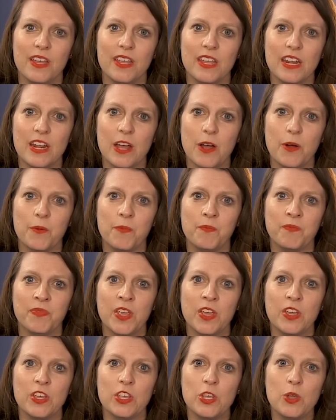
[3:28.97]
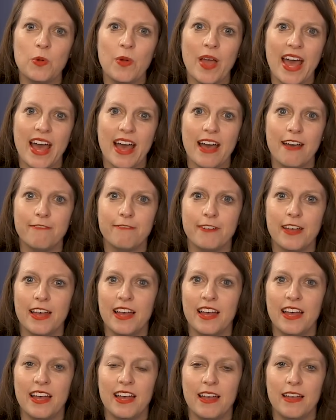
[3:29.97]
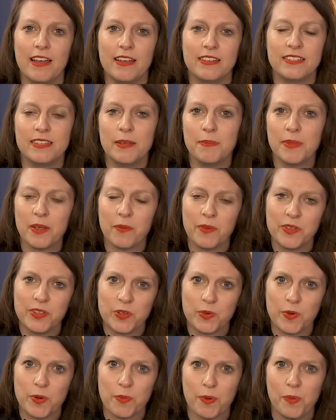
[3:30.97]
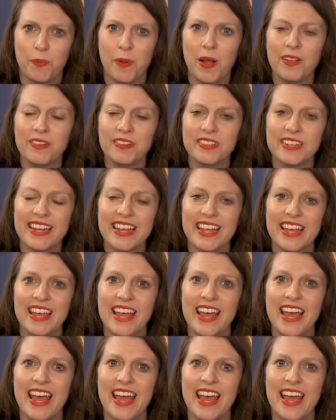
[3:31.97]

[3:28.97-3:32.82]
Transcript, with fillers: you know, you have a sibling with cerebral palsy,